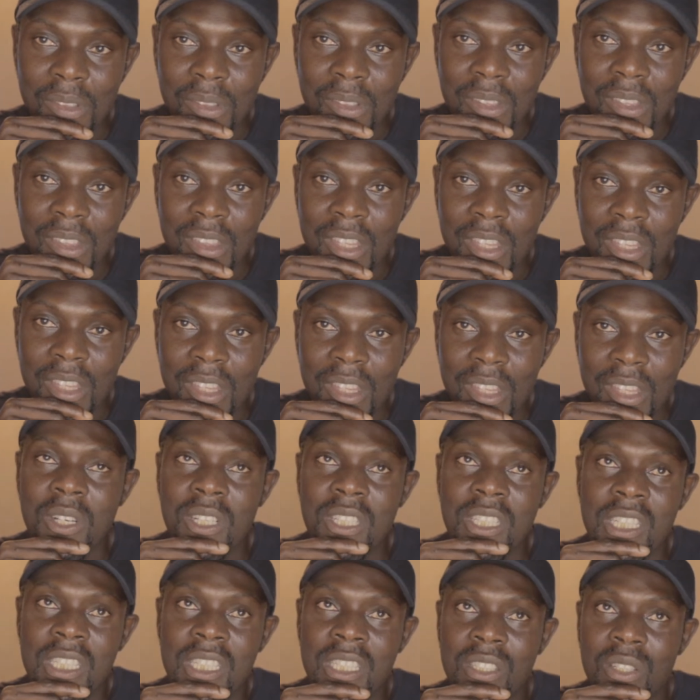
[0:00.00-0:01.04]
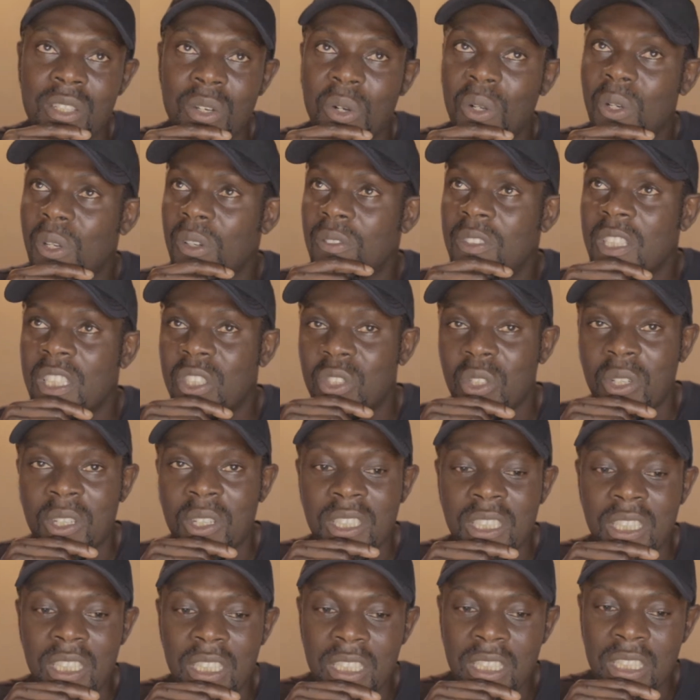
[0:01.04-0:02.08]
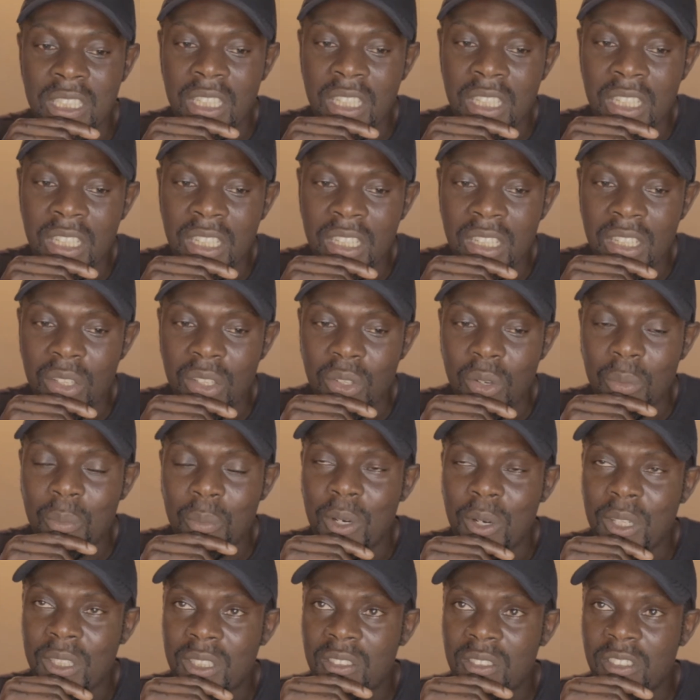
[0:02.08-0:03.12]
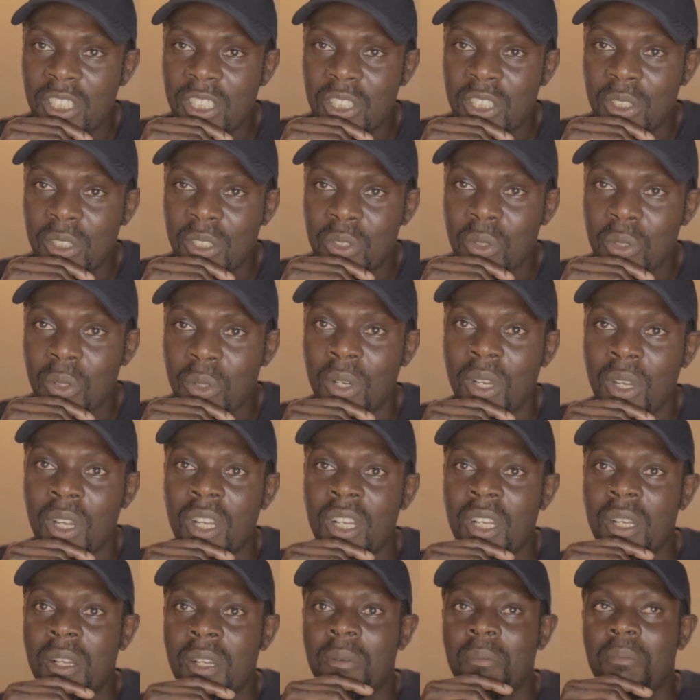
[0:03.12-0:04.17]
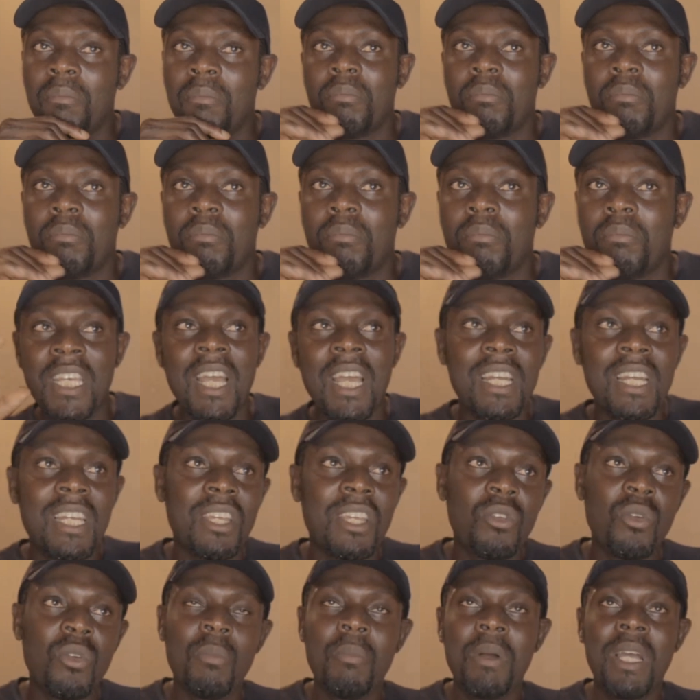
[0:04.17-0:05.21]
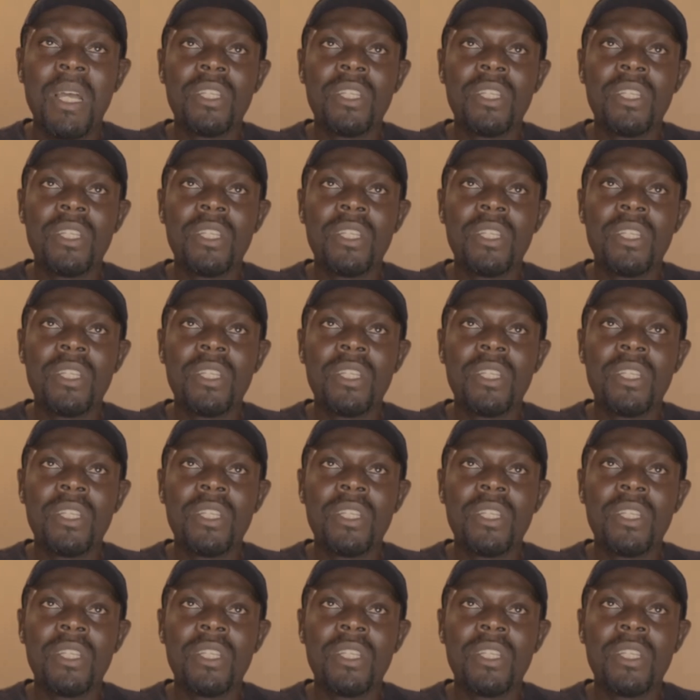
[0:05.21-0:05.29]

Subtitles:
the choices, all of the choices, your motivation. So basically, you might